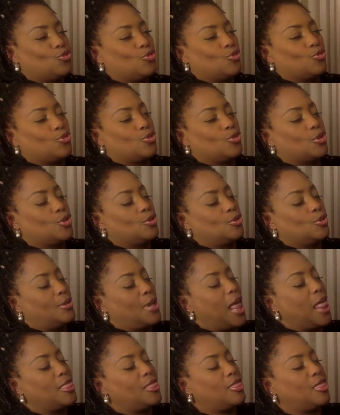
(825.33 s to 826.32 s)

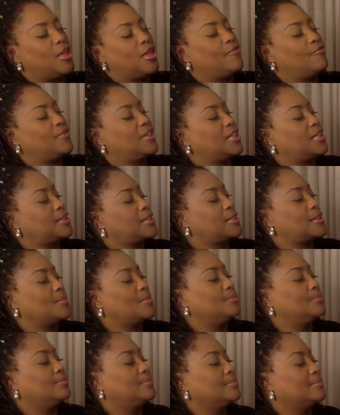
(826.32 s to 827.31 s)
I love this.
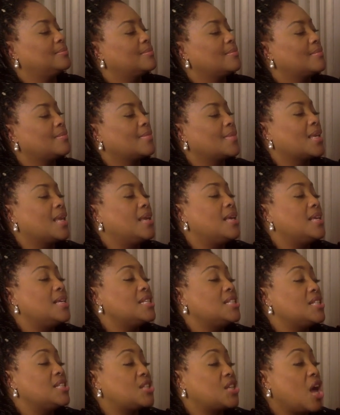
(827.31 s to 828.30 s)

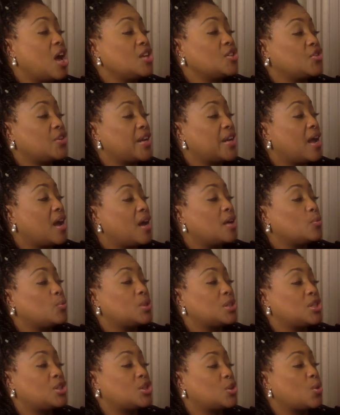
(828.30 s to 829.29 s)
Cendrillon
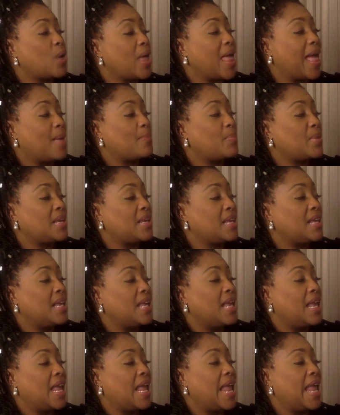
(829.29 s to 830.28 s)
was so happy,
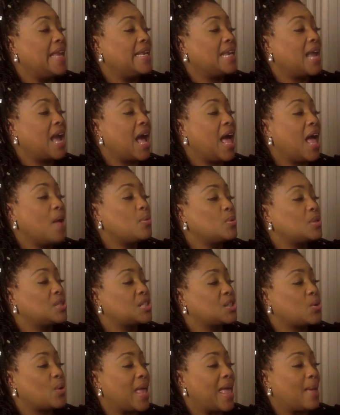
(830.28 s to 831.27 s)
and I
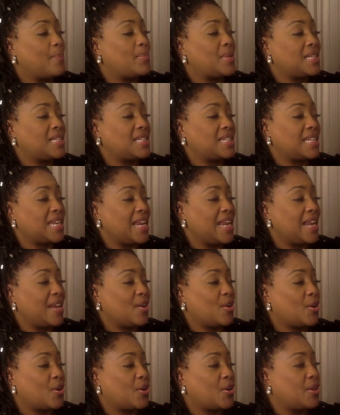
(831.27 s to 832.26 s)
was so happy
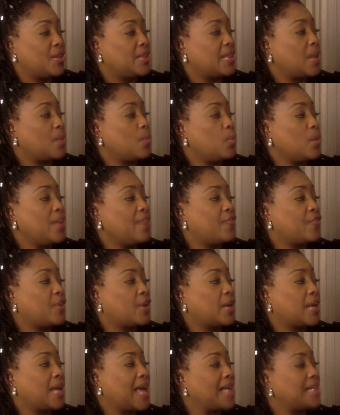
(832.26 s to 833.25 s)
seeing her, that we
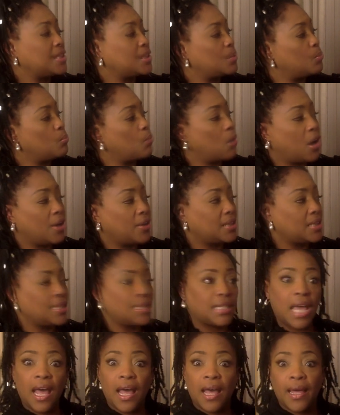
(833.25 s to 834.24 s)
forgot to mark the
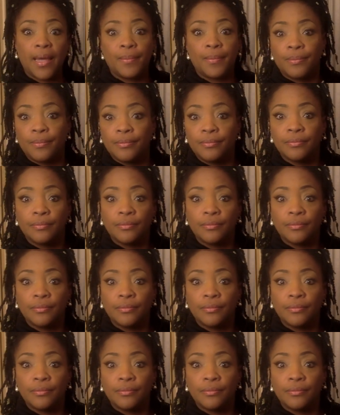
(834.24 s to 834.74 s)
time.